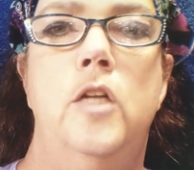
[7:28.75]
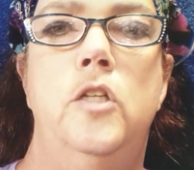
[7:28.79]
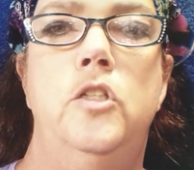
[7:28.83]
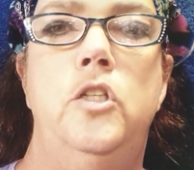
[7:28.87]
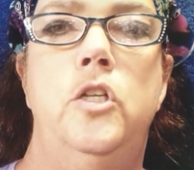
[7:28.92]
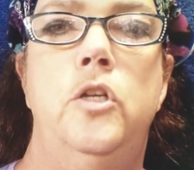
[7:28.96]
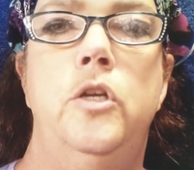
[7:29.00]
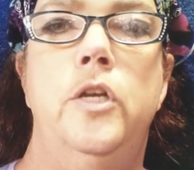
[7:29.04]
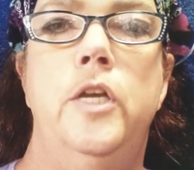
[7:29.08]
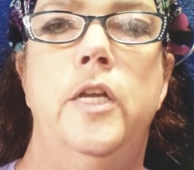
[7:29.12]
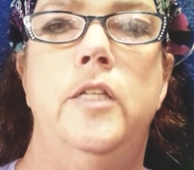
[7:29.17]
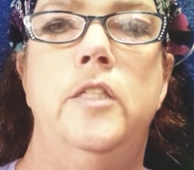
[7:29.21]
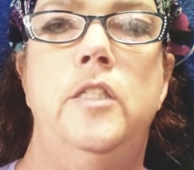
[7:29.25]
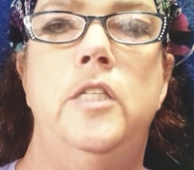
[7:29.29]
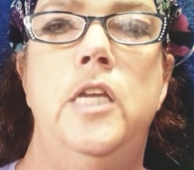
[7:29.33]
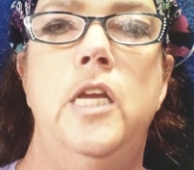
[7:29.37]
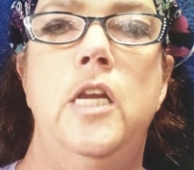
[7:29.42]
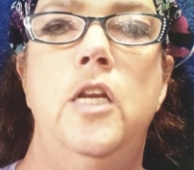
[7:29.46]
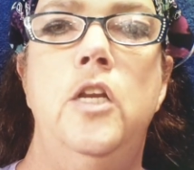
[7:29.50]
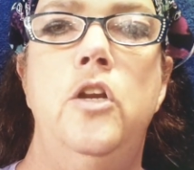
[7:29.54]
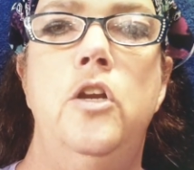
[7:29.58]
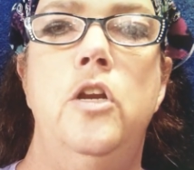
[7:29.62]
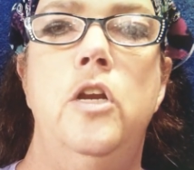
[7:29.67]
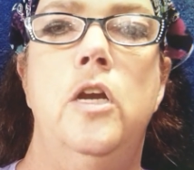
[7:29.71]
to
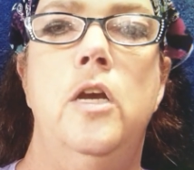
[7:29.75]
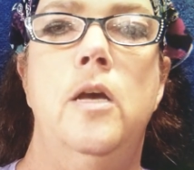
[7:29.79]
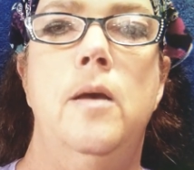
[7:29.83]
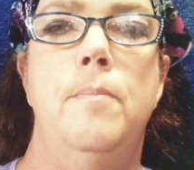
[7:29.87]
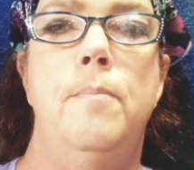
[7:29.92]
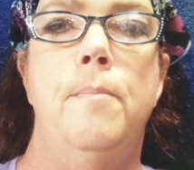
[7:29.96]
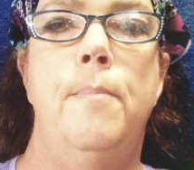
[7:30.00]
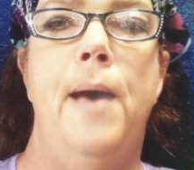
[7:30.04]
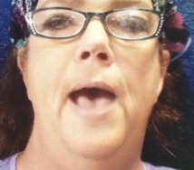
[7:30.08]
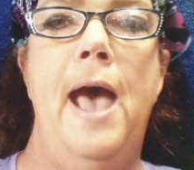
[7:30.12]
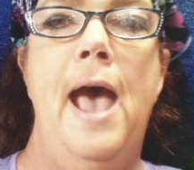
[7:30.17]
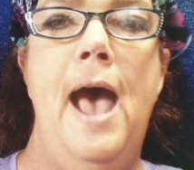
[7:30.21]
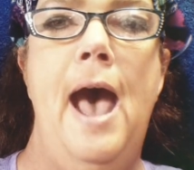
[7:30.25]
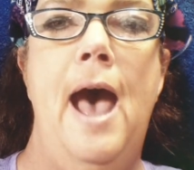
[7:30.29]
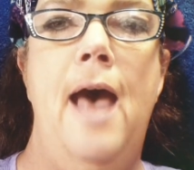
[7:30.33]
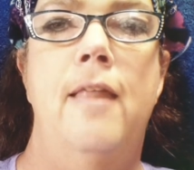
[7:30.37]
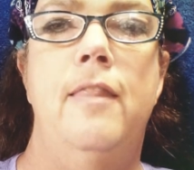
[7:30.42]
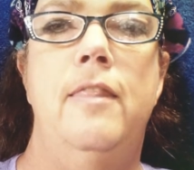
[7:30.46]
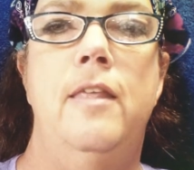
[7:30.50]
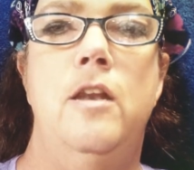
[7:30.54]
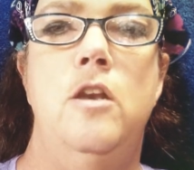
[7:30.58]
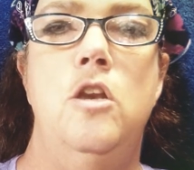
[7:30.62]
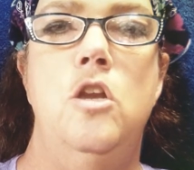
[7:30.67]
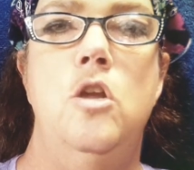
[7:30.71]
continue to combat
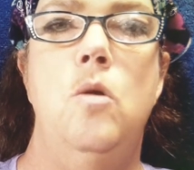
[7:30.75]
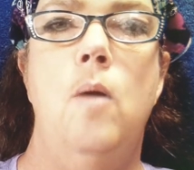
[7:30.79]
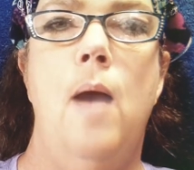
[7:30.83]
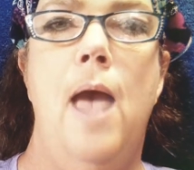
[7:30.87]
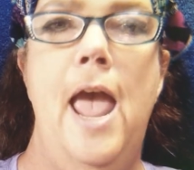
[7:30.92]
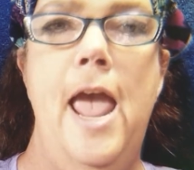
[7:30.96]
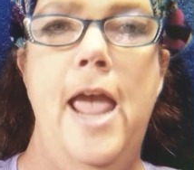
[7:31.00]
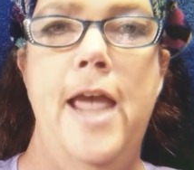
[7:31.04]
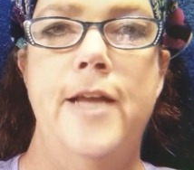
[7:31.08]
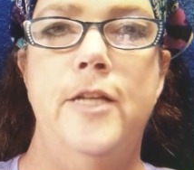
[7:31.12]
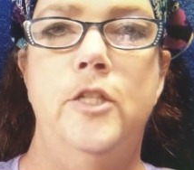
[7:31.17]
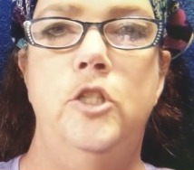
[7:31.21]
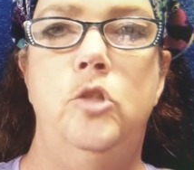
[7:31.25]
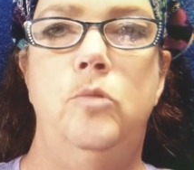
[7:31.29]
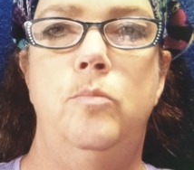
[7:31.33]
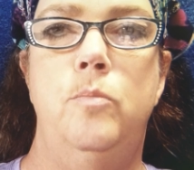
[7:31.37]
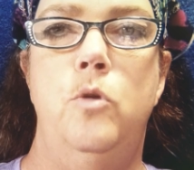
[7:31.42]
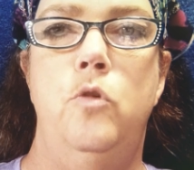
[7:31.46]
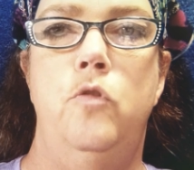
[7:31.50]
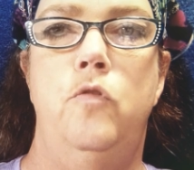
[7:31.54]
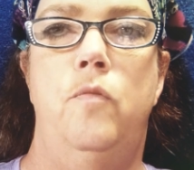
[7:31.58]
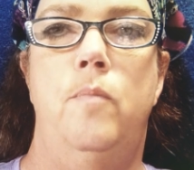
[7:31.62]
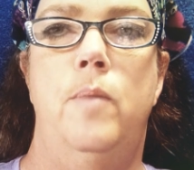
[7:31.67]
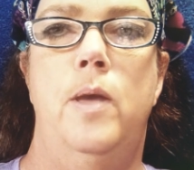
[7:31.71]
the new age
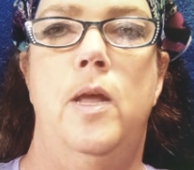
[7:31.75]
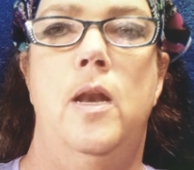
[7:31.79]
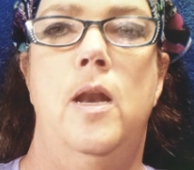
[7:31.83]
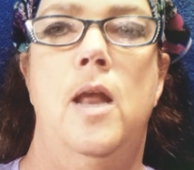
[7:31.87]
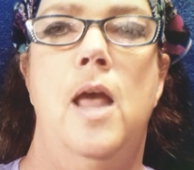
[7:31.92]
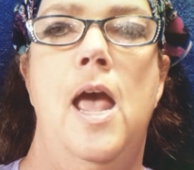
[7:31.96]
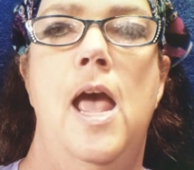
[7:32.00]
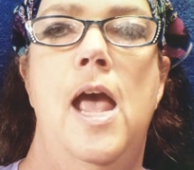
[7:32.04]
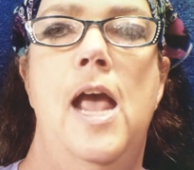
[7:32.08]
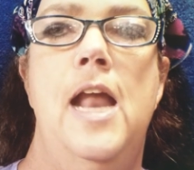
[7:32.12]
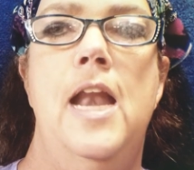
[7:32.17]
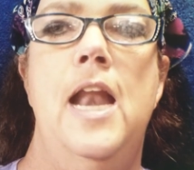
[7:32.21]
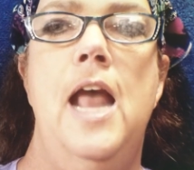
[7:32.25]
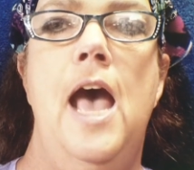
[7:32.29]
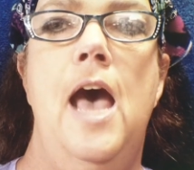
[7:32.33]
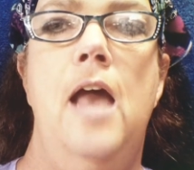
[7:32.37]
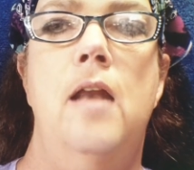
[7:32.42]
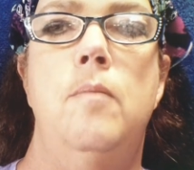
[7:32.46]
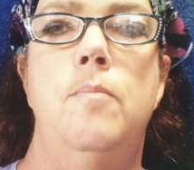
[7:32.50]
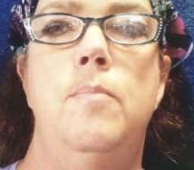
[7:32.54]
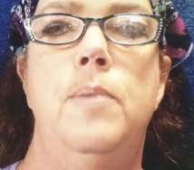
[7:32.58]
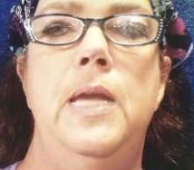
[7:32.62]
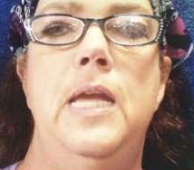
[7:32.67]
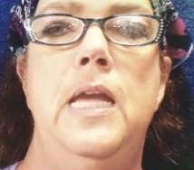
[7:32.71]
movement and how
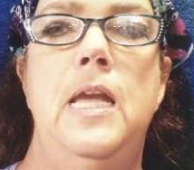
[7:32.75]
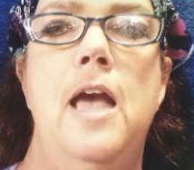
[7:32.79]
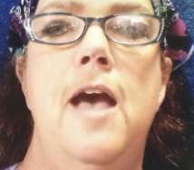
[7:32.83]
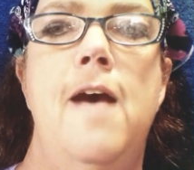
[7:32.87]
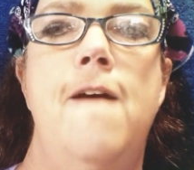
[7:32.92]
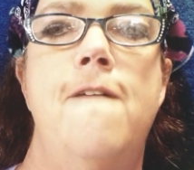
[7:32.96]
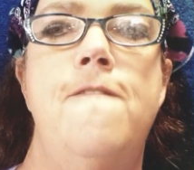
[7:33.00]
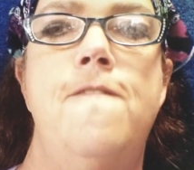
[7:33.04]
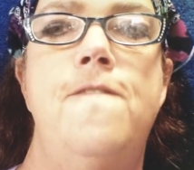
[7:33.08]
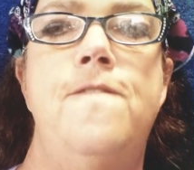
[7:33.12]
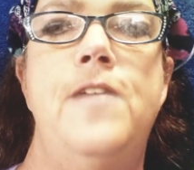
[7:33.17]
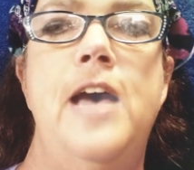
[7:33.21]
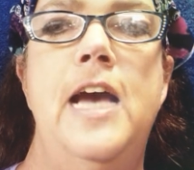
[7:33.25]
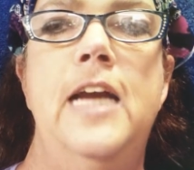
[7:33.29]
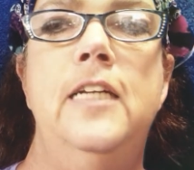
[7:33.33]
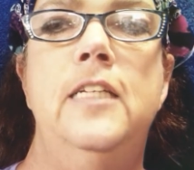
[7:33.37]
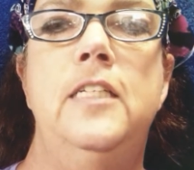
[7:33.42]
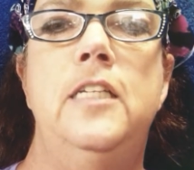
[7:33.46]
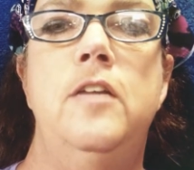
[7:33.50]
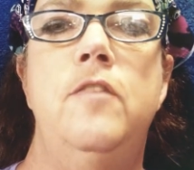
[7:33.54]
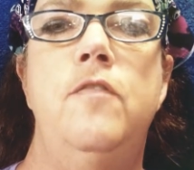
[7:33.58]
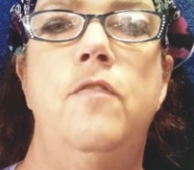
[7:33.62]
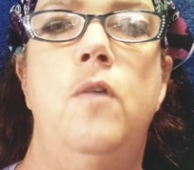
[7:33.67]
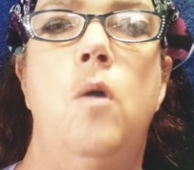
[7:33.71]
to be
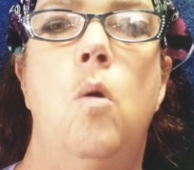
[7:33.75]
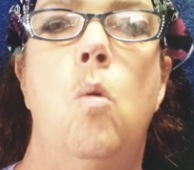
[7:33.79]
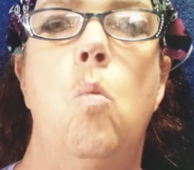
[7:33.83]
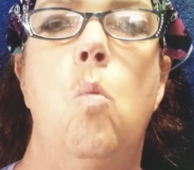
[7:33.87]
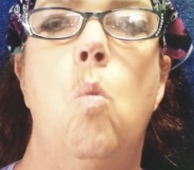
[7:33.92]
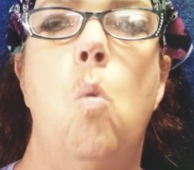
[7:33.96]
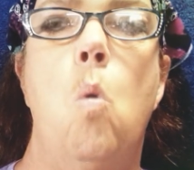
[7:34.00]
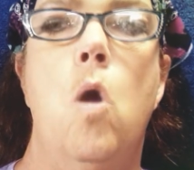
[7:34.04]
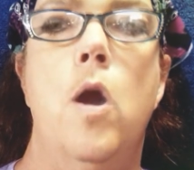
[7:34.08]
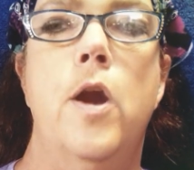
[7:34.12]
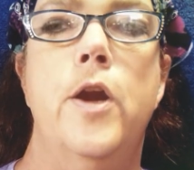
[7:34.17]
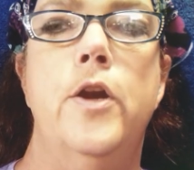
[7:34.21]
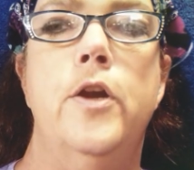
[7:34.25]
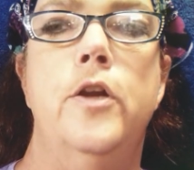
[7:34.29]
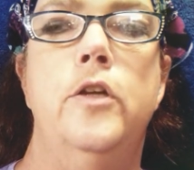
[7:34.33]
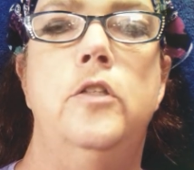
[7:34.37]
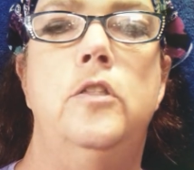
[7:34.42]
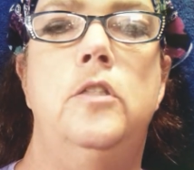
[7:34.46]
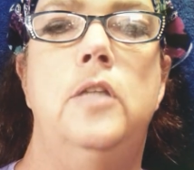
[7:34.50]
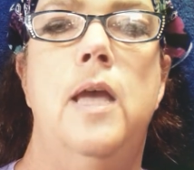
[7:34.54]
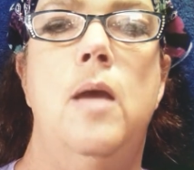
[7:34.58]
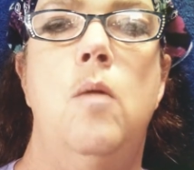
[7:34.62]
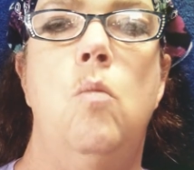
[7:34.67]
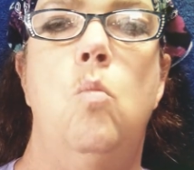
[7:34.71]
effective
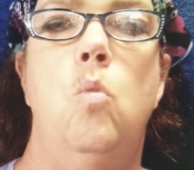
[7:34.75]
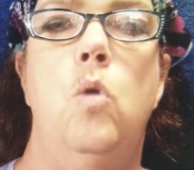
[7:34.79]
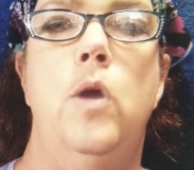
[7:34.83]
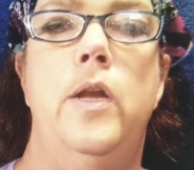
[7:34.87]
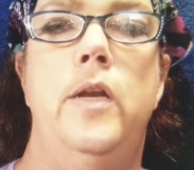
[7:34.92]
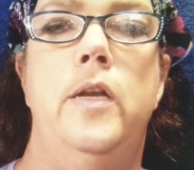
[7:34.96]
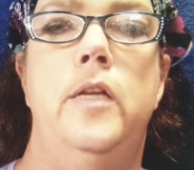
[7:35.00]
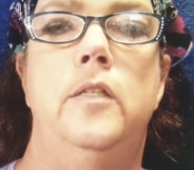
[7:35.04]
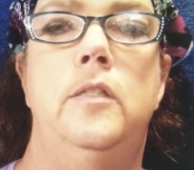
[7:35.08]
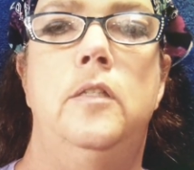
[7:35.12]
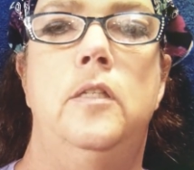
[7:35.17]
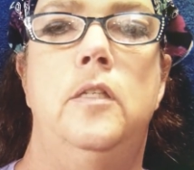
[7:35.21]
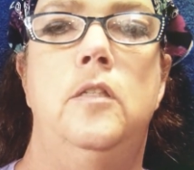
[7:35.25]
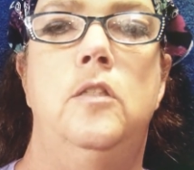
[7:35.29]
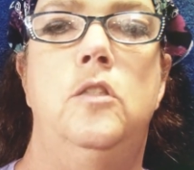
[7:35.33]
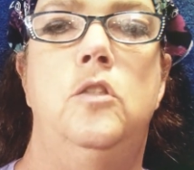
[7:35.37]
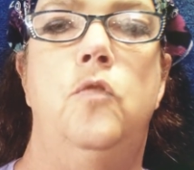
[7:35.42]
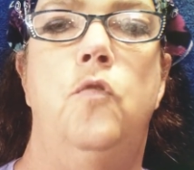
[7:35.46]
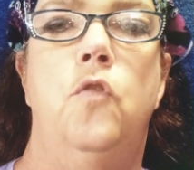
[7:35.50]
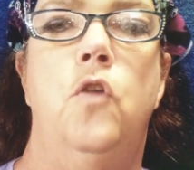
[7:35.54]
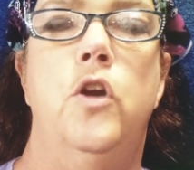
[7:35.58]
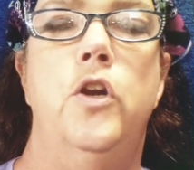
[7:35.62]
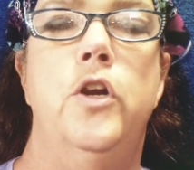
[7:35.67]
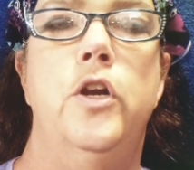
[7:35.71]
warriors and witnesses
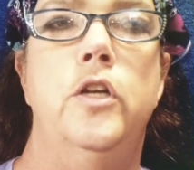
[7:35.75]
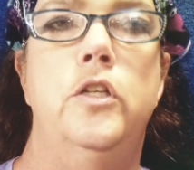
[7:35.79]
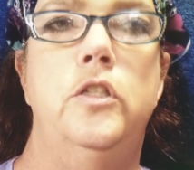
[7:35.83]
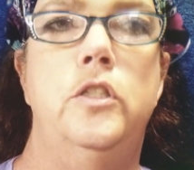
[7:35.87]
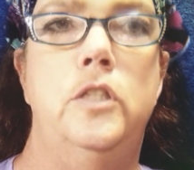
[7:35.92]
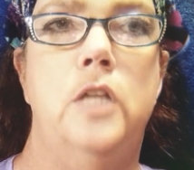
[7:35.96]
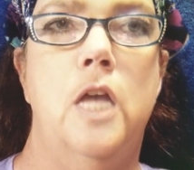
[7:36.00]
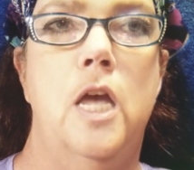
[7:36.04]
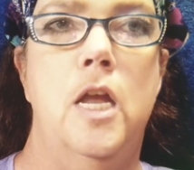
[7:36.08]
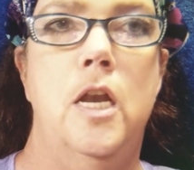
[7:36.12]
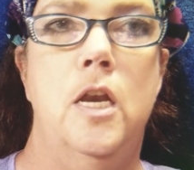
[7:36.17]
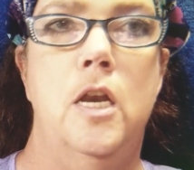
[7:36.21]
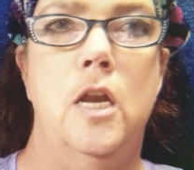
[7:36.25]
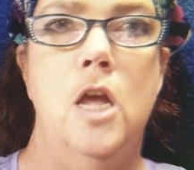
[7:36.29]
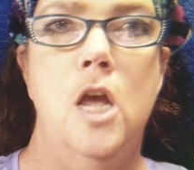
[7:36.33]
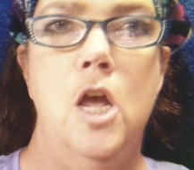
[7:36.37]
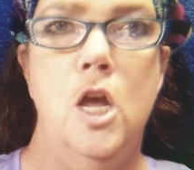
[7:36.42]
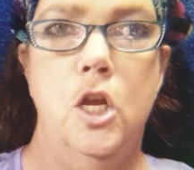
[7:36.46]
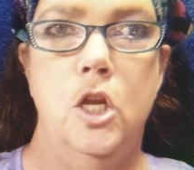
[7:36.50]
for your son,